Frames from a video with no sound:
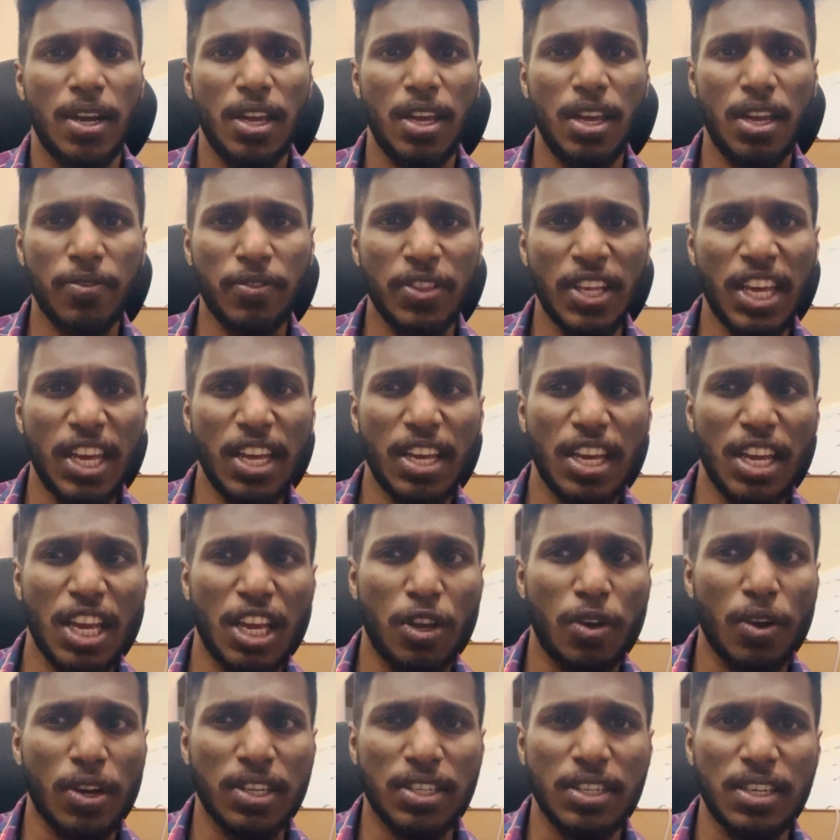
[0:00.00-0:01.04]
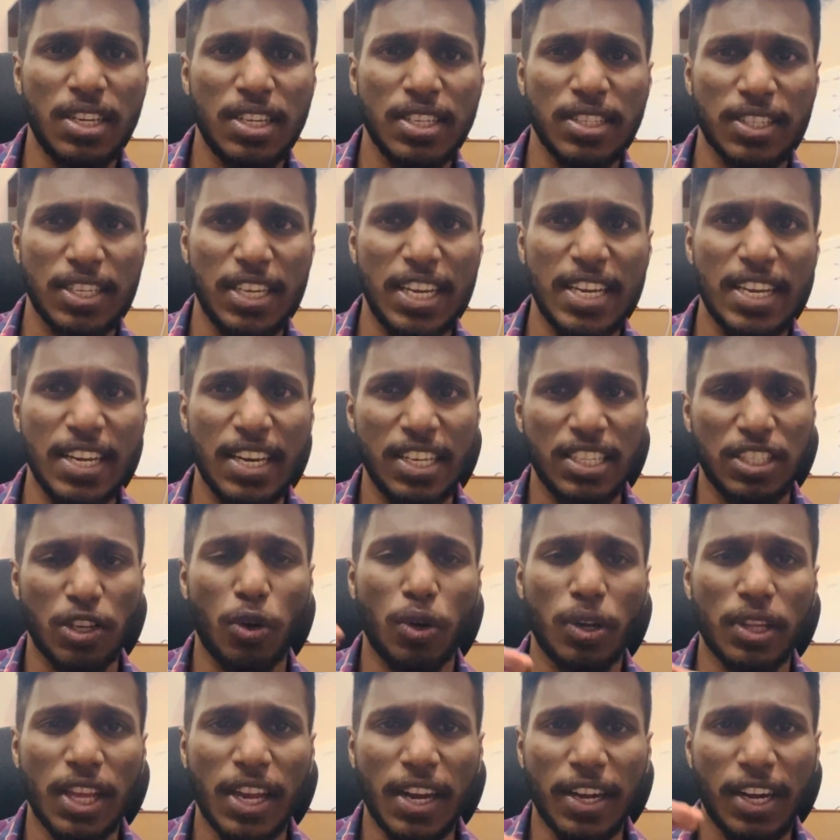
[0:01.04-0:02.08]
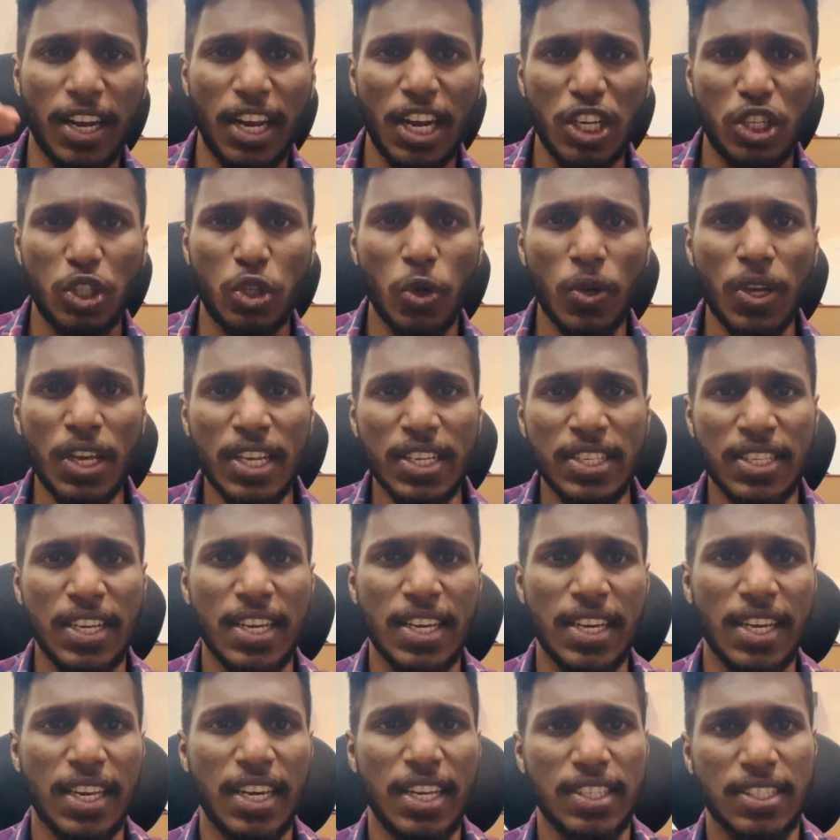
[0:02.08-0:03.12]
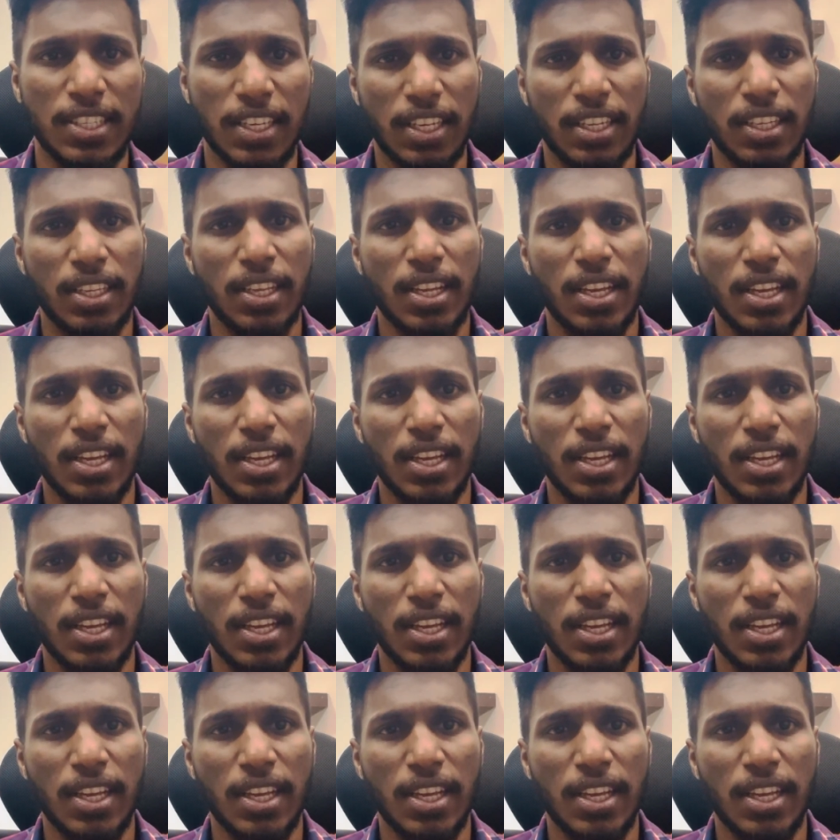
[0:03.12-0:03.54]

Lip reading: if the equation is increasing or the ratio is increasing,